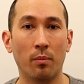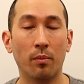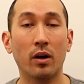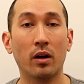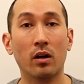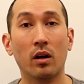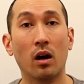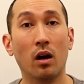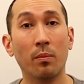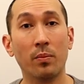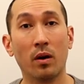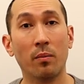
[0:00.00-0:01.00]
But
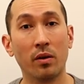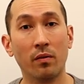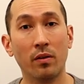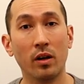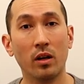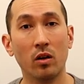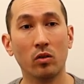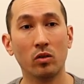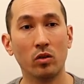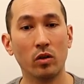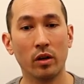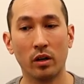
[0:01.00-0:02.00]
upcoming
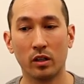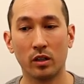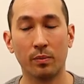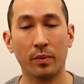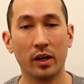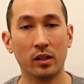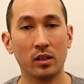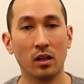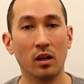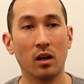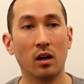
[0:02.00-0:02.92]
videos, you can expect